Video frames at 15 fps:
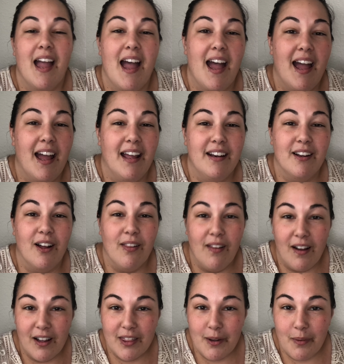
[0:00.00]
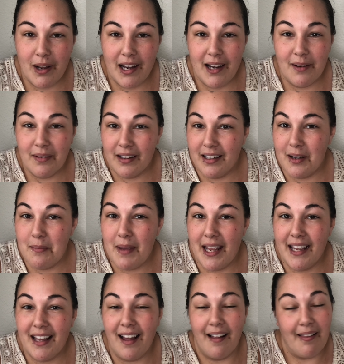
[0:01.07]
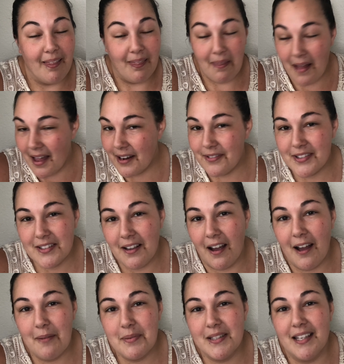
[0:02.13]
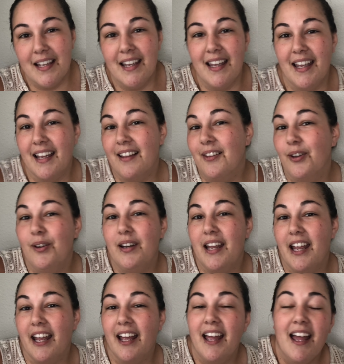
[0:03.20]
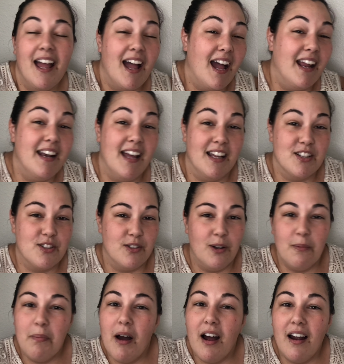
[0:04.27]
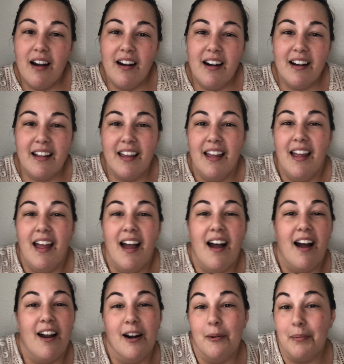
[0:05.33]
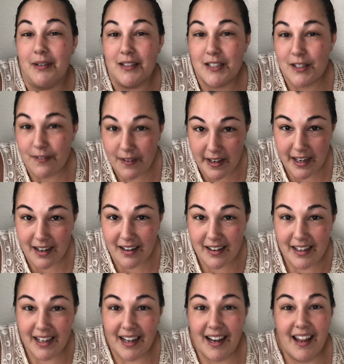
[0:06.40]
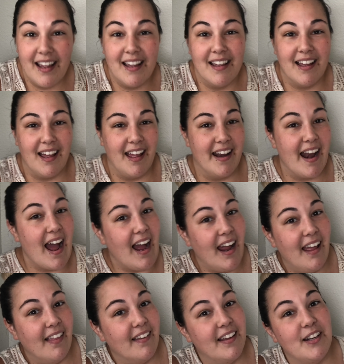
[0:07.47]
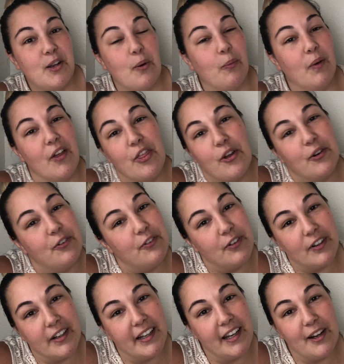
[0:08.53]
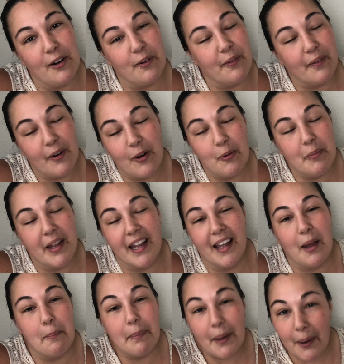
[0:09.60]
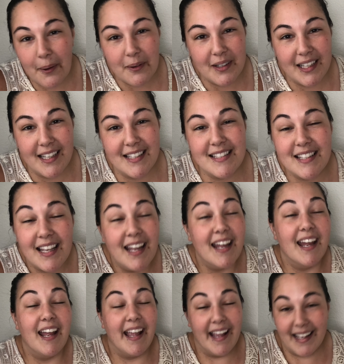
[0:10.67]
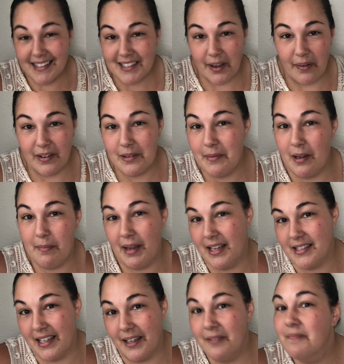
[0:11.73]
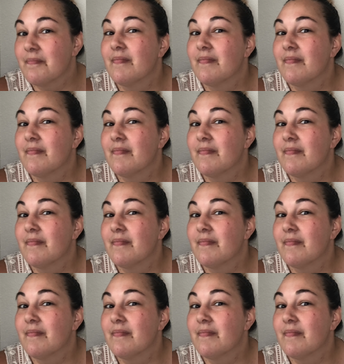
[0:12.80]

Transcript: And along the way, we're gonna make a lot of stops, including a national park, Harper's Ferry, an island with free roaming ponies. It's going to be amazing.